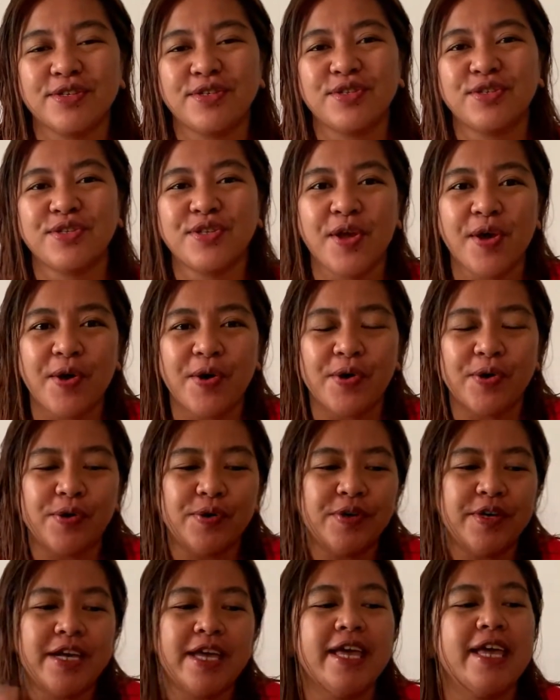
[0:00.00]

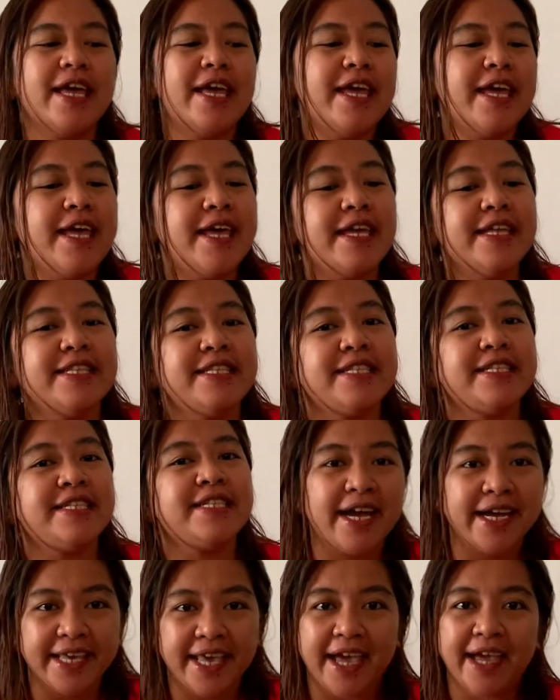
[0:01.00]
So, it's
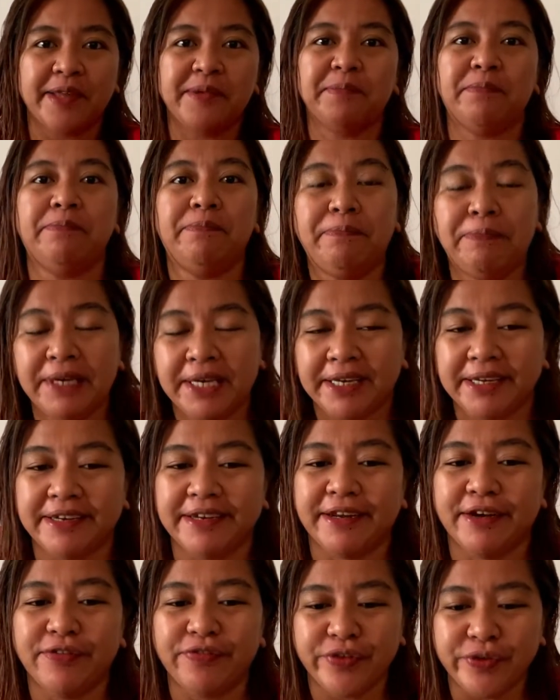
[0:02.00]
again
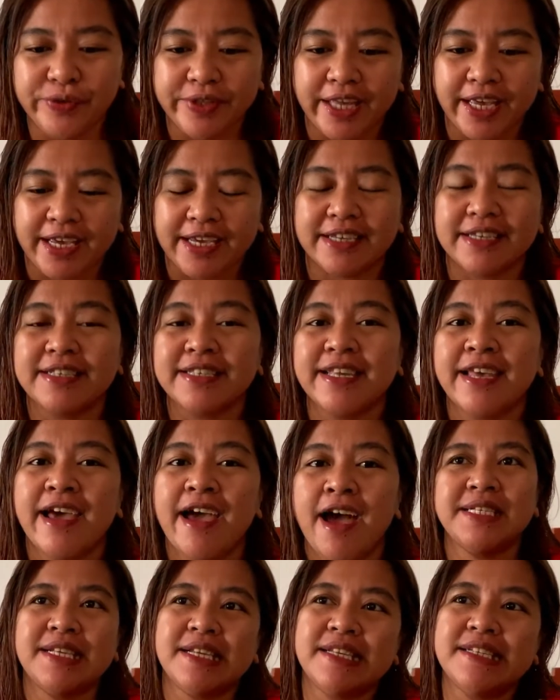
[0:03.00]
been a few days
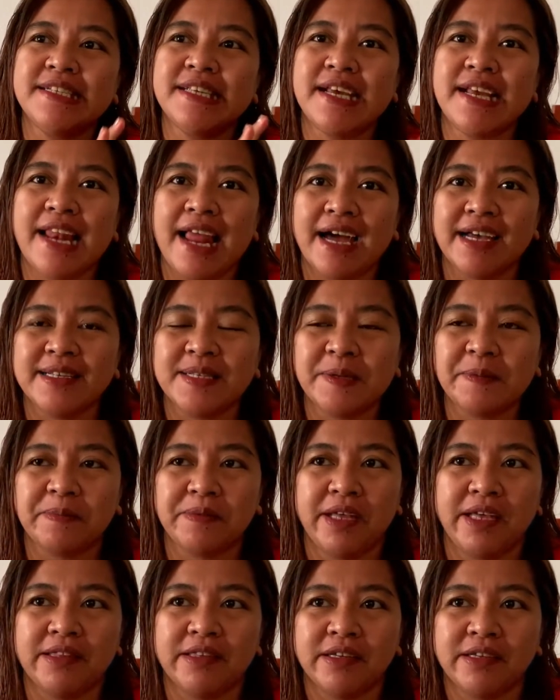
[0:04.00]
since I last
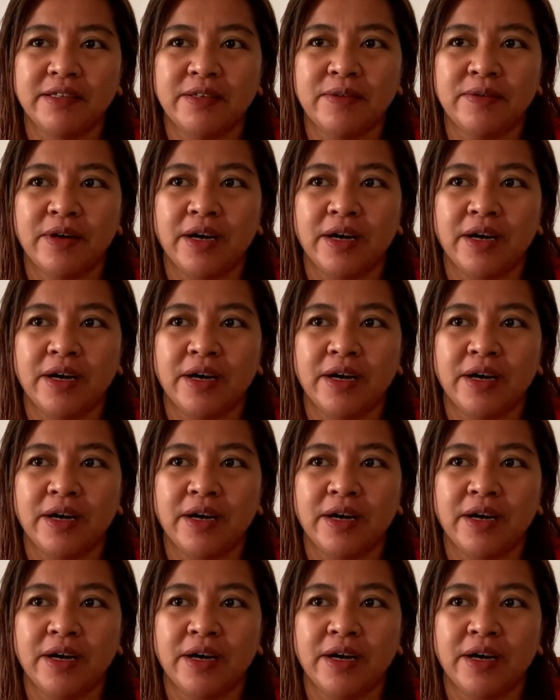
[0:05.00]
updated you.